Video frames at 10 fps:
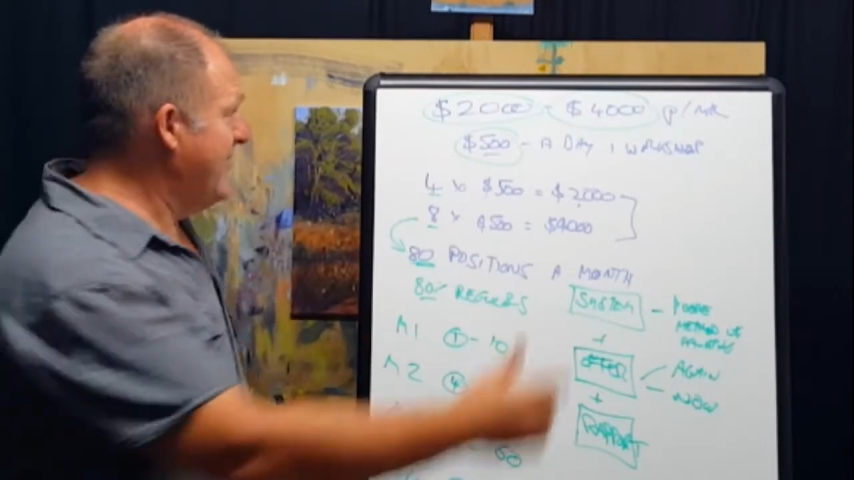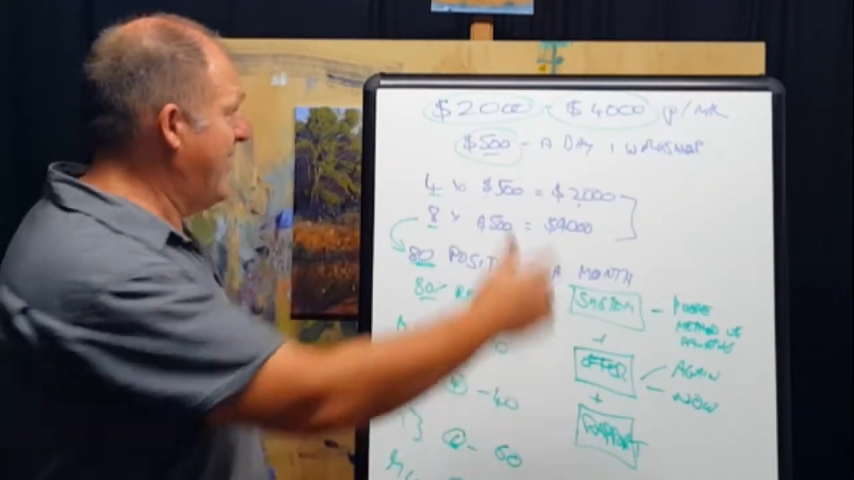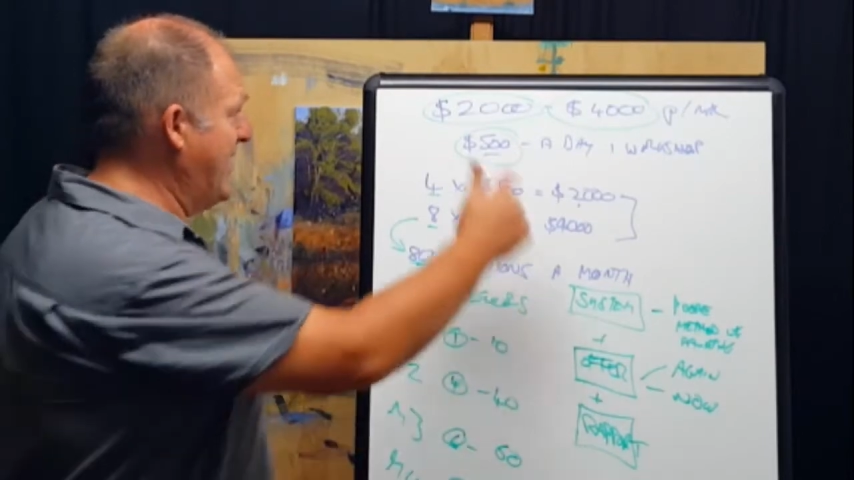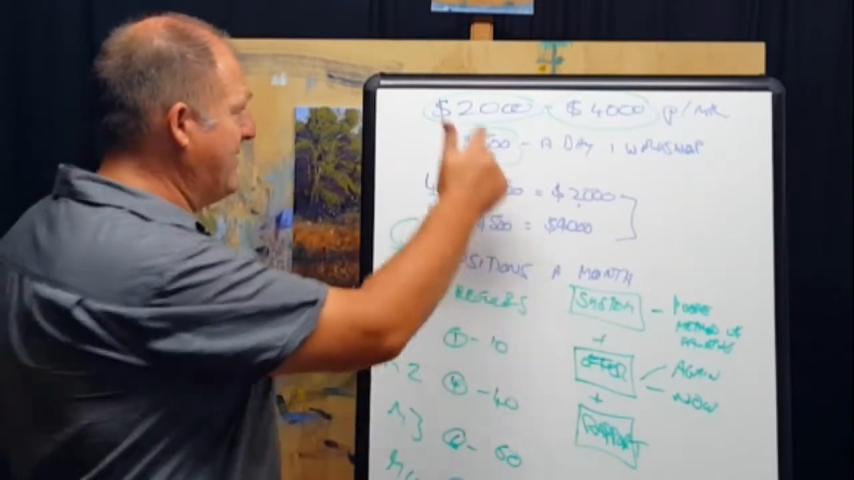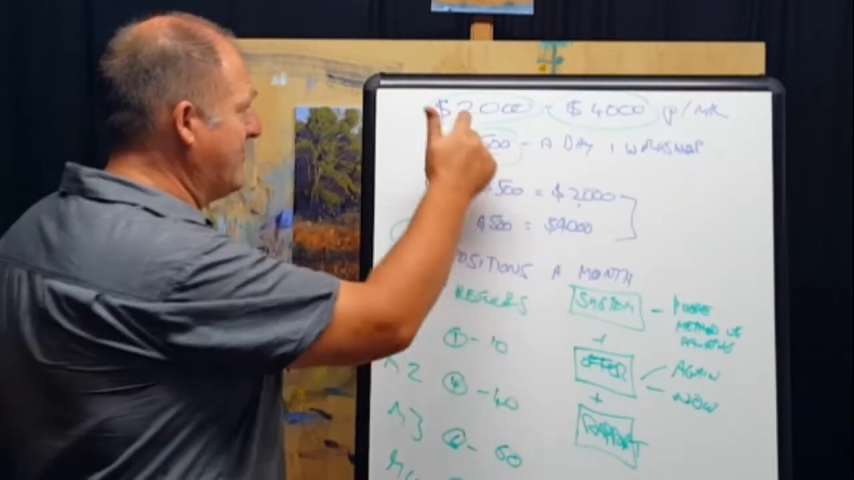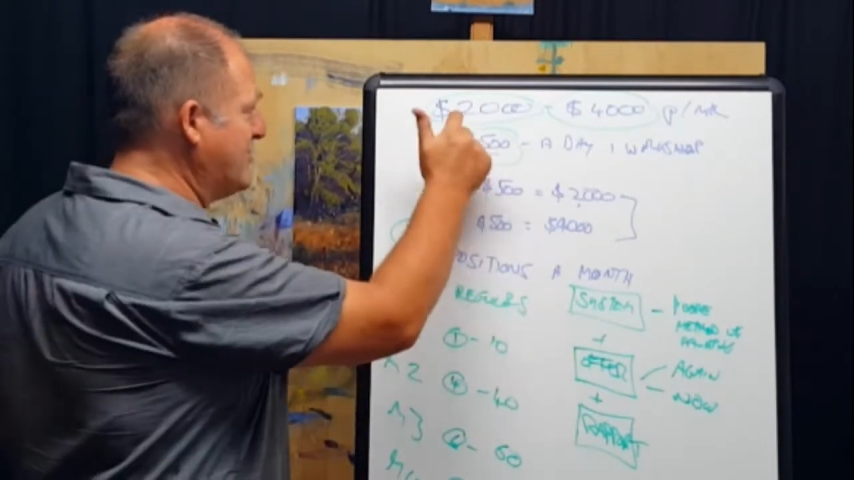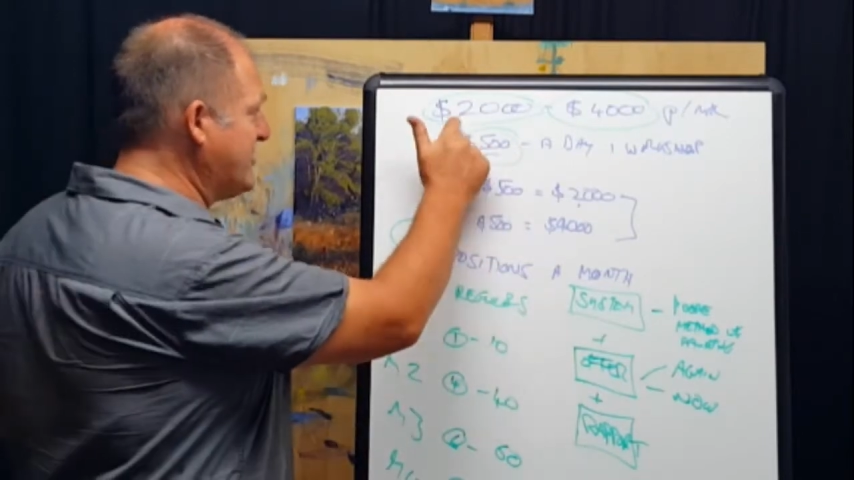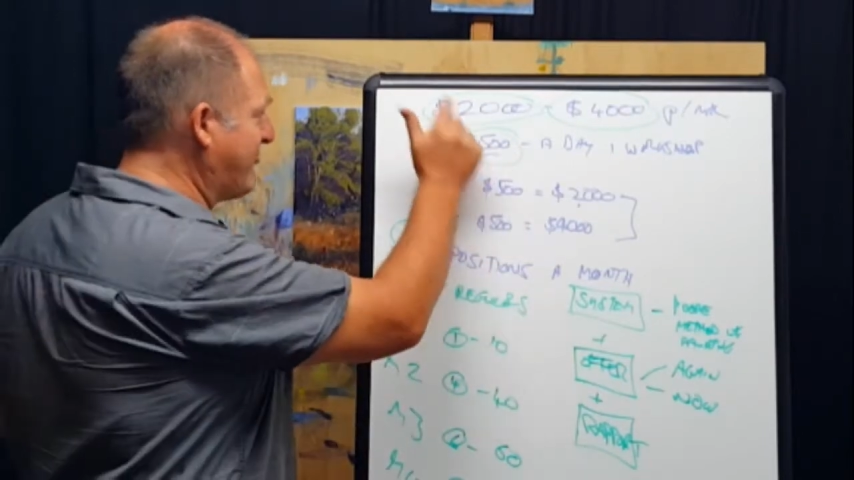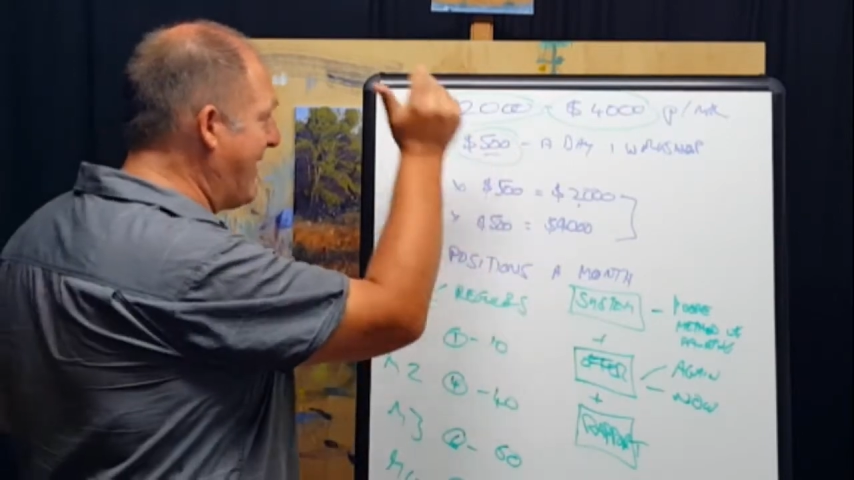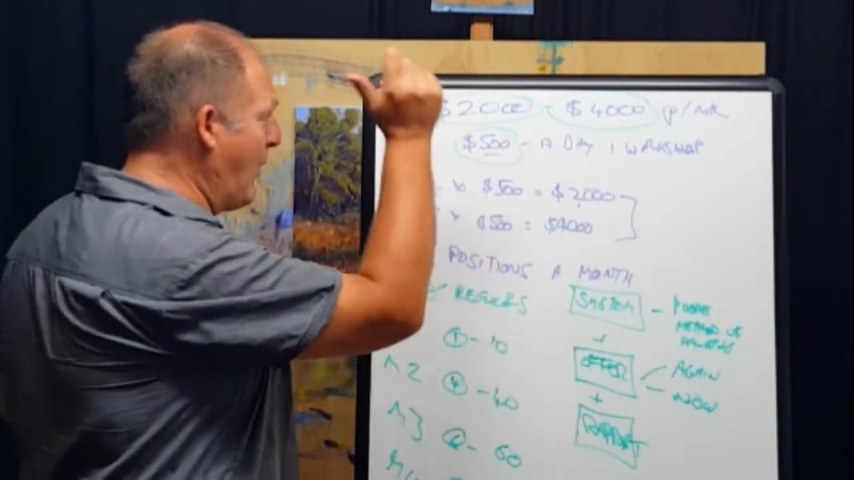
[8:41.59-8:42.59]
then
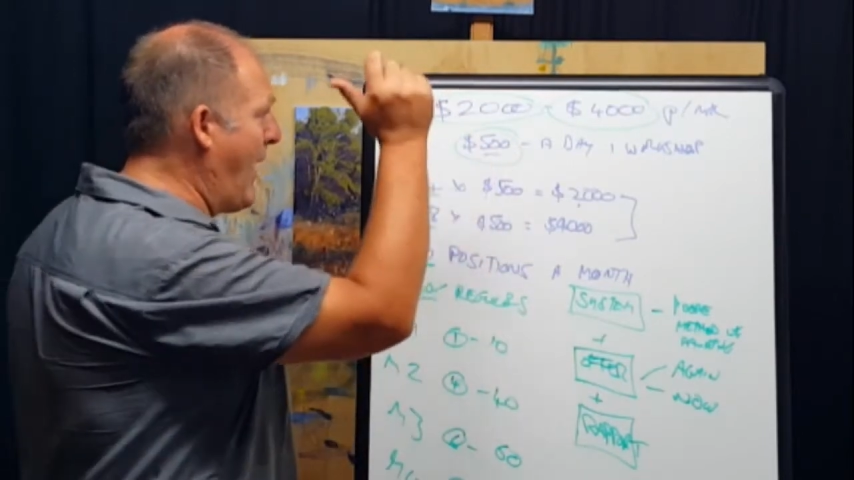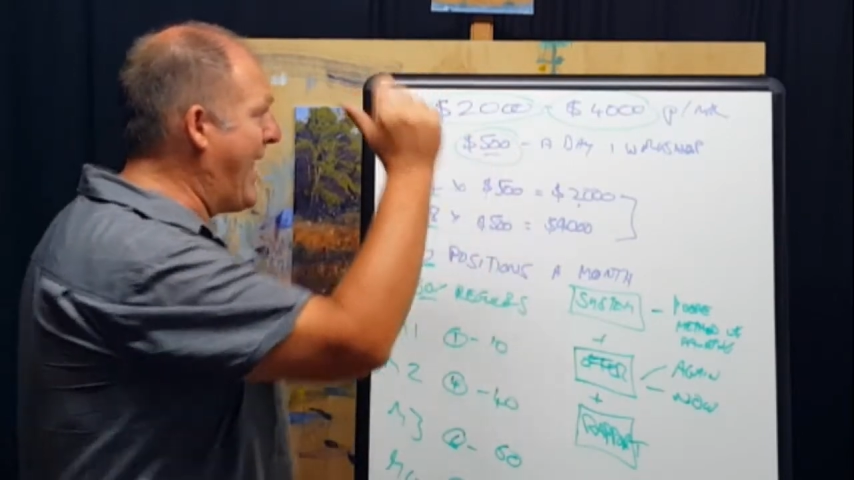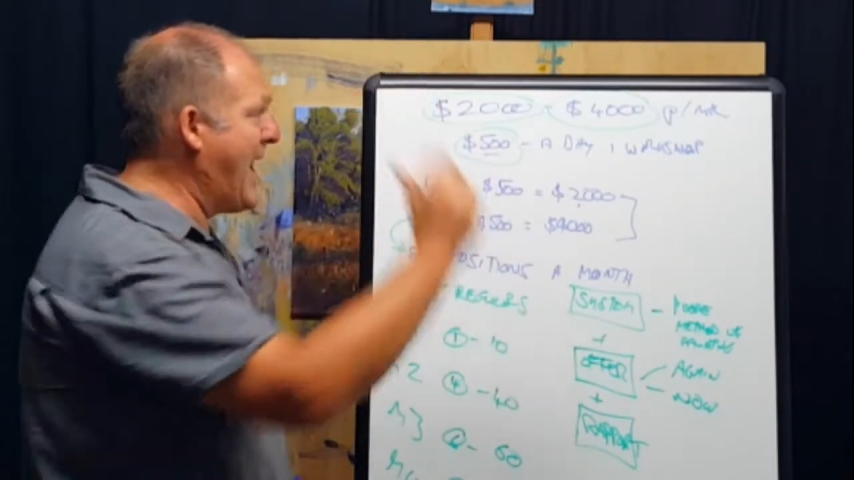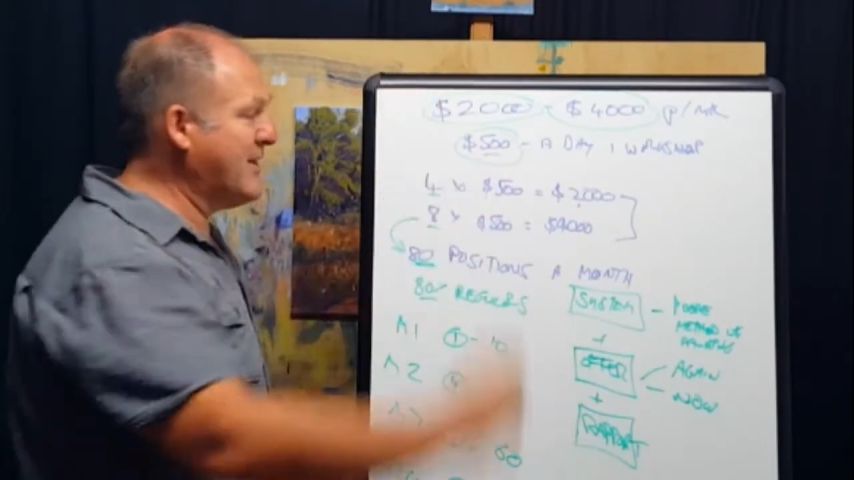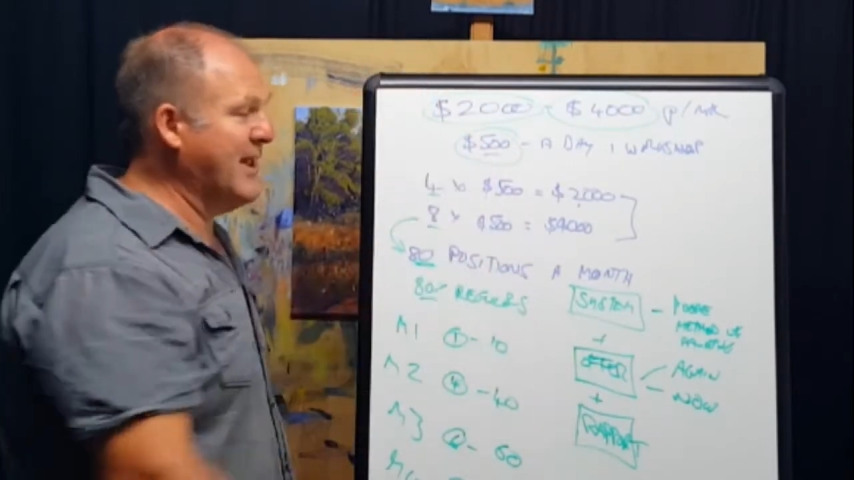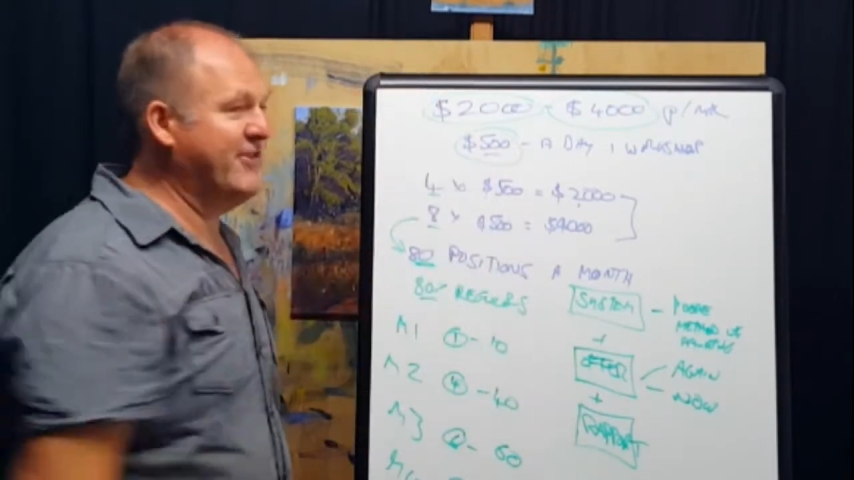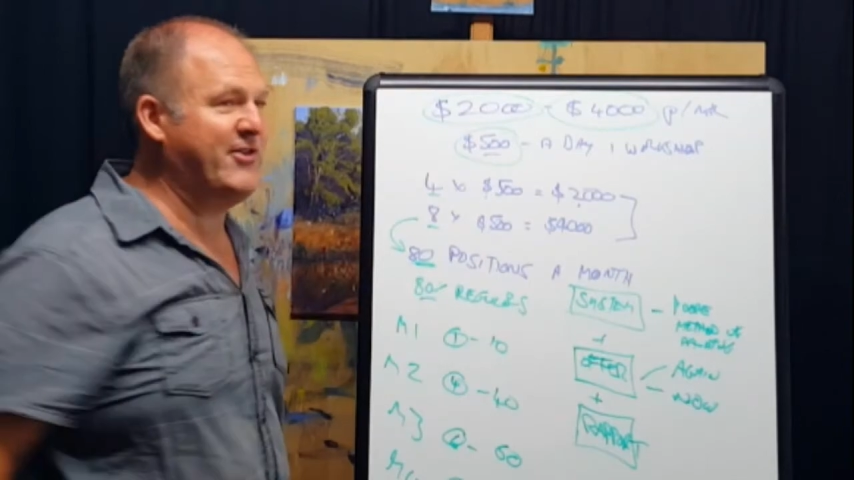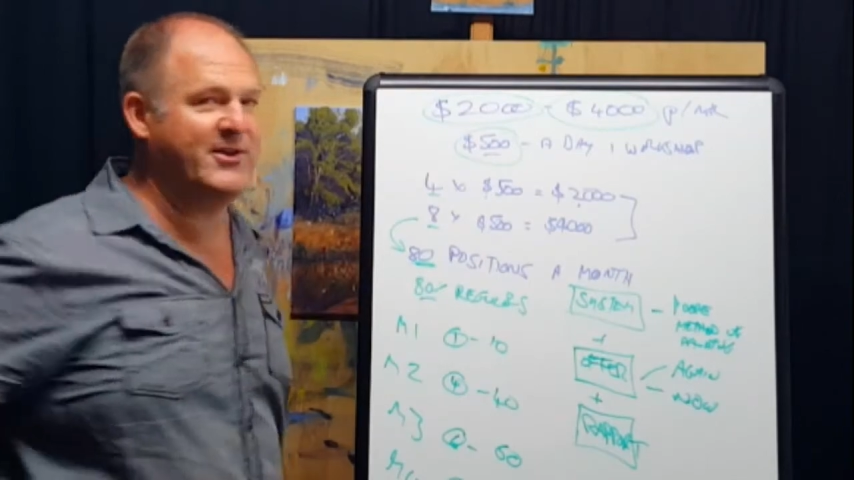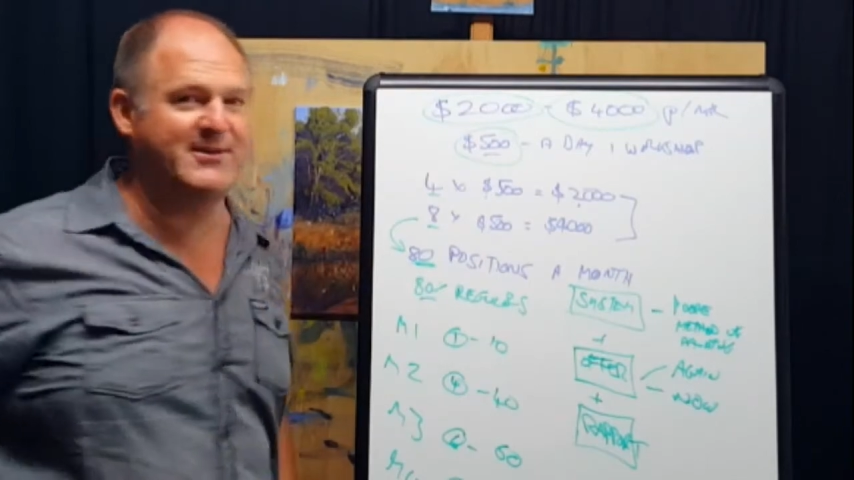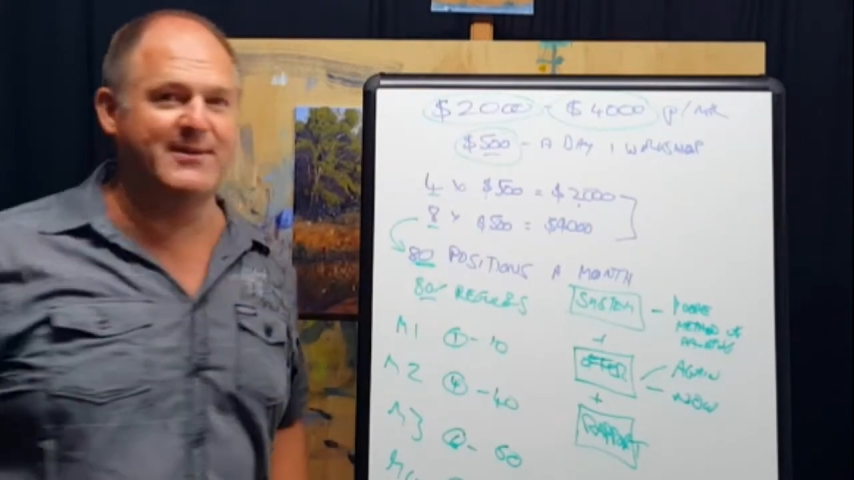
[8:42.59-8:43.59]
just running one art
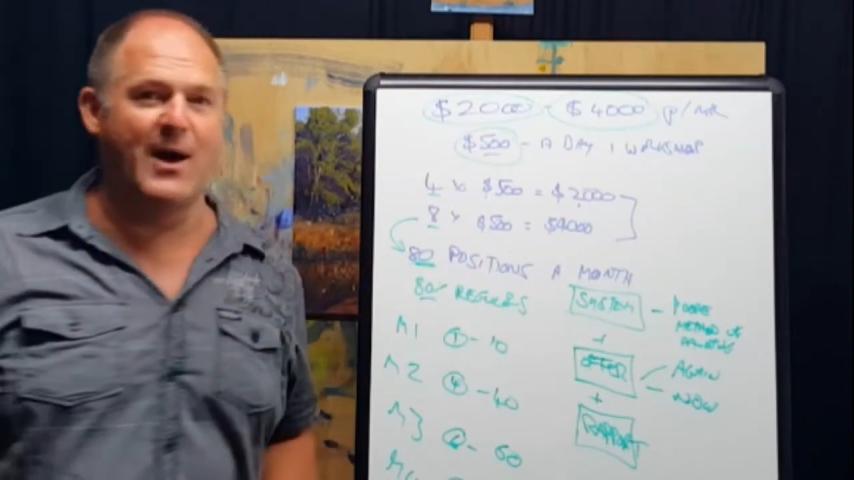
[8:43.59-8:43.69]
class a,